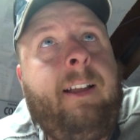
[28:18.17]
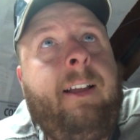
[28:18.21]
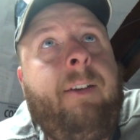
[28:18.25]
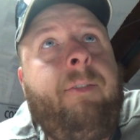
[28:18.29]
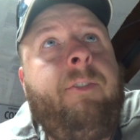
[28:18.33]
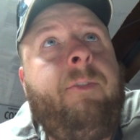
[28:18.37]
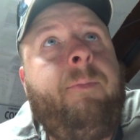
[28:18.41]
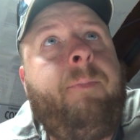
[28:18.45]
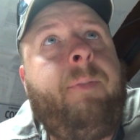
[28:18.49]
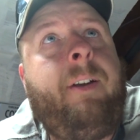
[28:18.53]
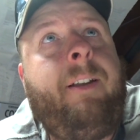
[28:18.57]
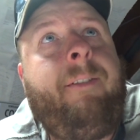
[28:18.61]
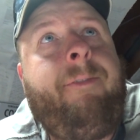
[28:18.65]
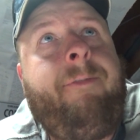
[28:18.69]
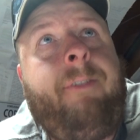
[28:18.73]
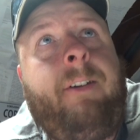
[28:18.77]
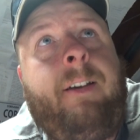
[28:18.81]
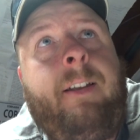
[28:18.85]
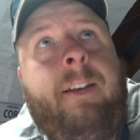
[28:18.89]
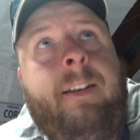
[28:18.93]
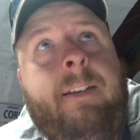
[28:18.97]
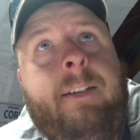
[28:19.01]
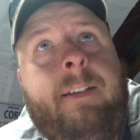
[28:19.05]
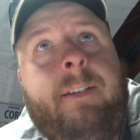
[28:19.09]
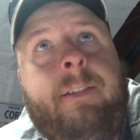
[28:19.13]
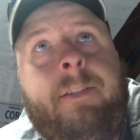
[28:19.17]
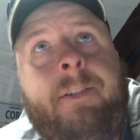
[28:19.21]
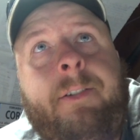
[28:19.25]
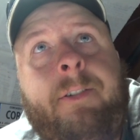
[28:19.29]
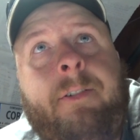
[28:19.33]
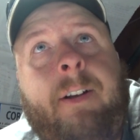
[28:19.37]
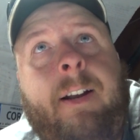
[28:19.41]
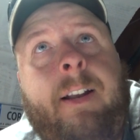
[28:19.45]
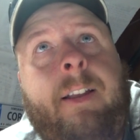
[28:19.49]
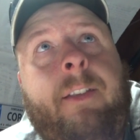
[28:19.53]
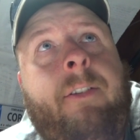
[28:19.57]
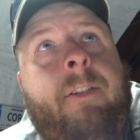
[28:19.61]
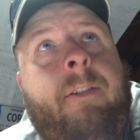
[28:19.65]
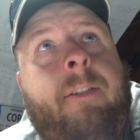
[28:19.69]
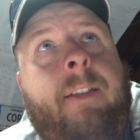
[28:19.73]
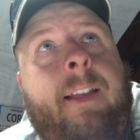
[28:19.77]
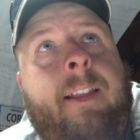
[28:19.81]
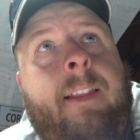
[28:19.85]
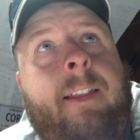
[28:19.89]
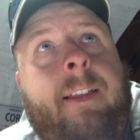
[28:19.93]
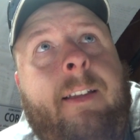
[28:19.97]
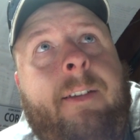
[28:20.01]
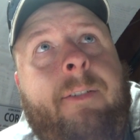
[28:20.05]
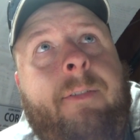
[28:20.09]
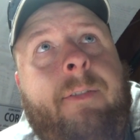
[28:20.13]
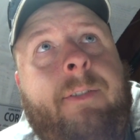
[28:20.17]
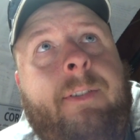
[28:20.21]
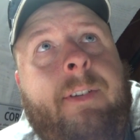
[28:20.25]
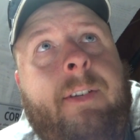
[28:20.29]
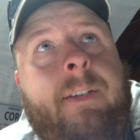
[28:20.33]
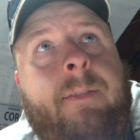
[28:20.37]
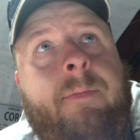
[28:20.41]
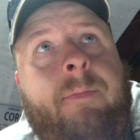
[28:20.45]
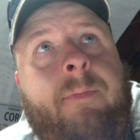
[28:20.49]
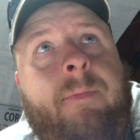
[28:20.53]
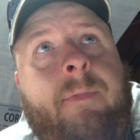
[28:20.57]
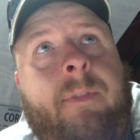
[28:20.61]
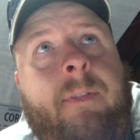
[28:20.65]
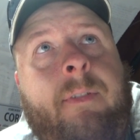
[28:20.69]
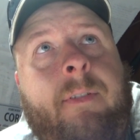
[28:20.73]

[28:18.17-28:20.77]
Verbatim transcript: That was pretty fun. It just shredded through that like it was just